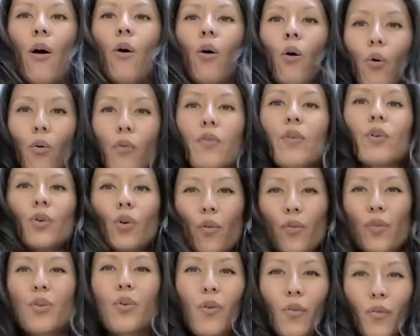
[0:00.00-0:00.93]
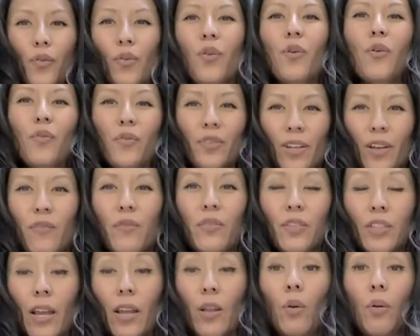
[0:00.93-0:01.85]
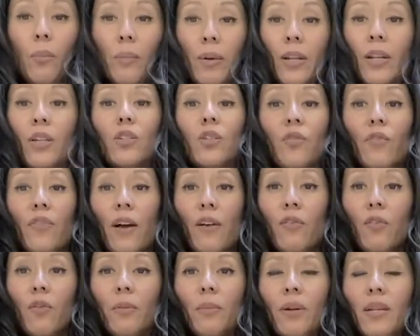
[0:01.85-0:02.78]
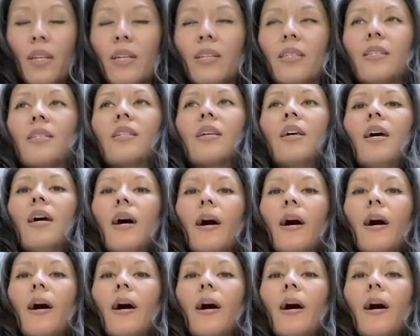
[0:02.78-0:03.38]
over and over and over and over again for 10 whole minutes or 5 whole minutes.